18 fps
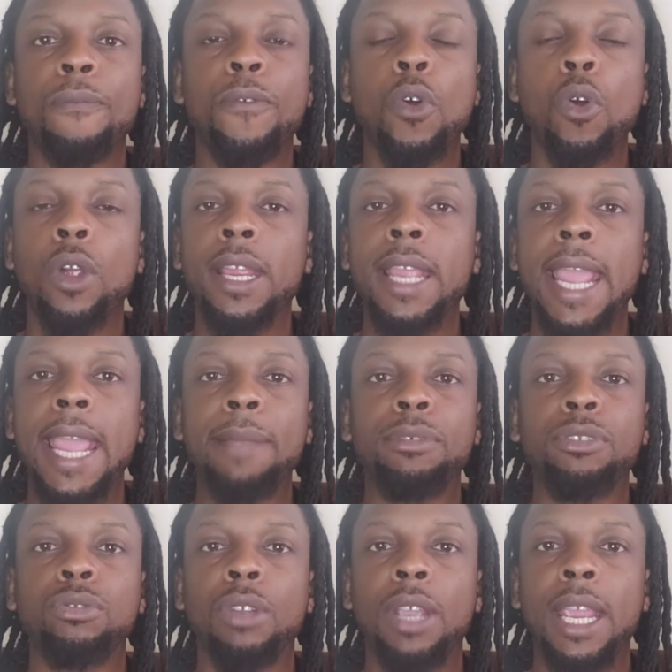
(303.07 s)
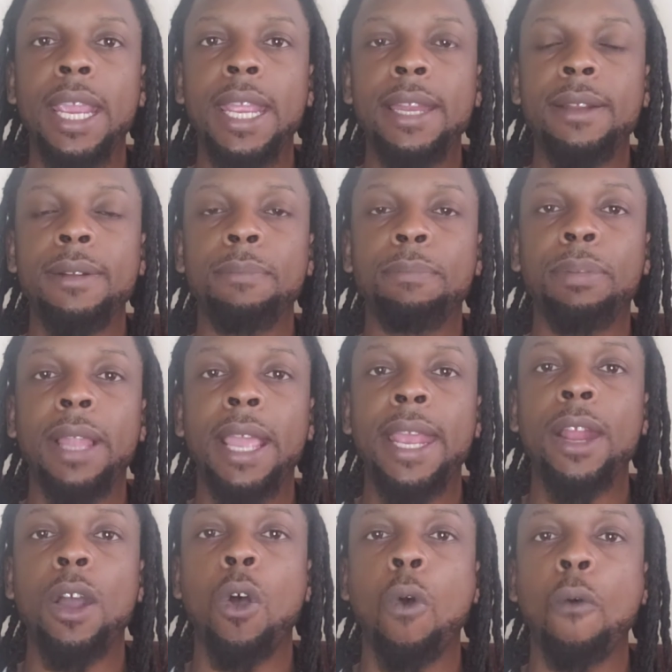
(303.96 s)
4 games straight,
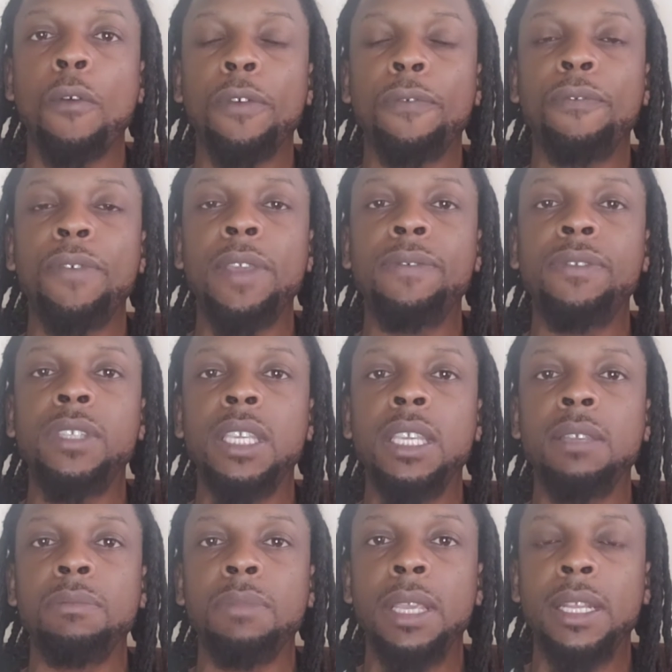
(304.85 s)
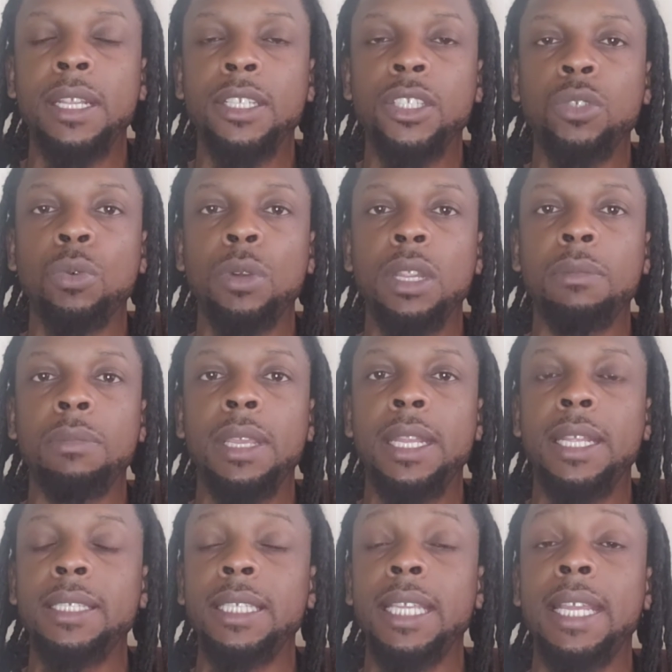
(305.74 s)
played over 15 minutes, 20
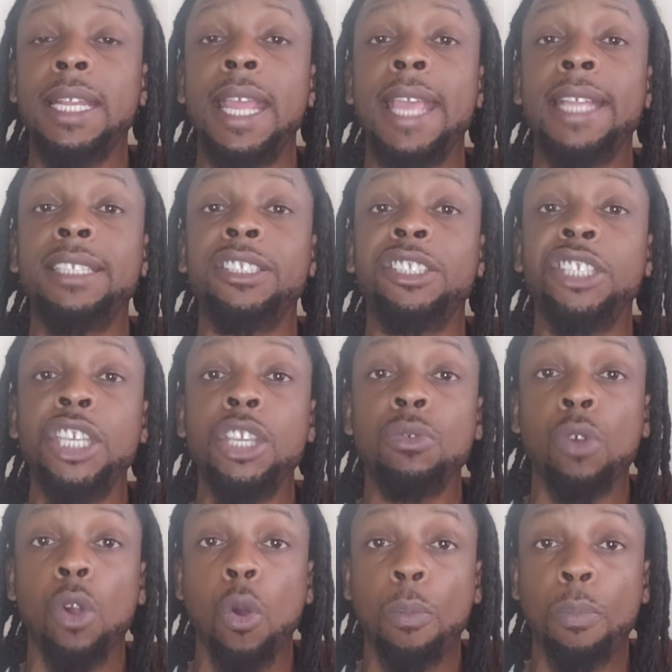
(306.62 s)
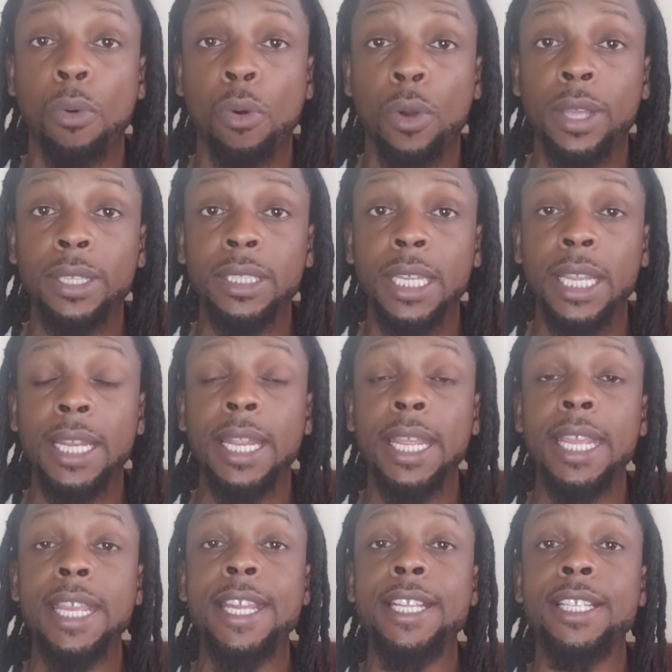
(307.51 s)
minutes, and had 0 points
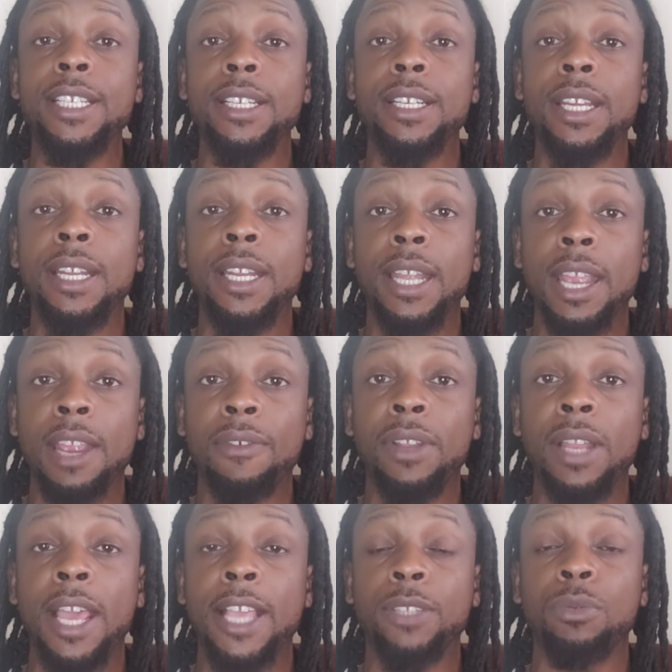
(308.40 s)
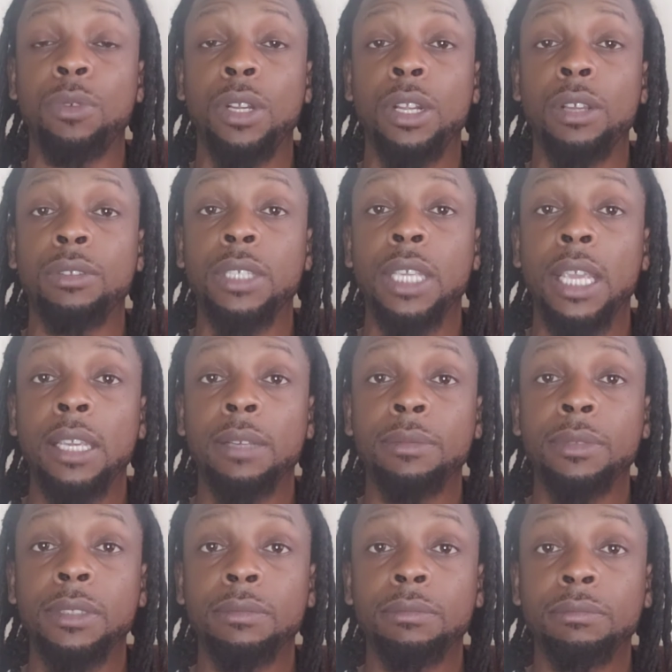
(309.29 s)
in each and every last one of those
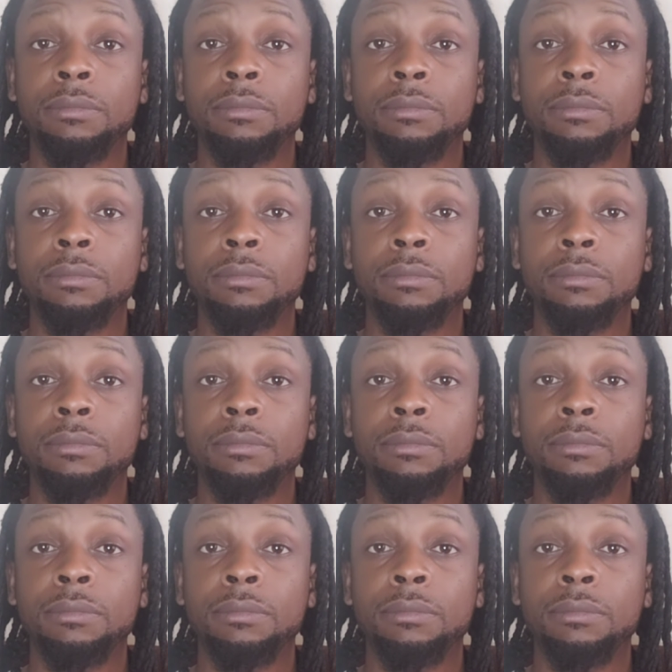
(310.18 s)
games.